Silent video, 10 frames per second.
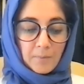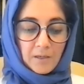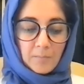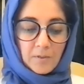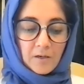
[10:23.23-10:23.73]

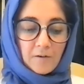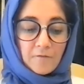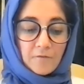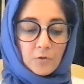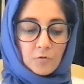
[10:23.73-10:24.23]
baby a
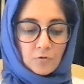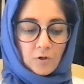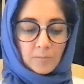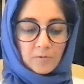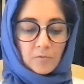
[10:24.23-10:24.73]
few
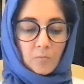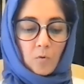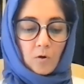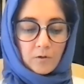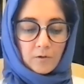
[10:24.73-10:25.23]
drops of
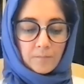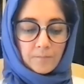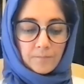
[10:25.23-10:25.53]
water.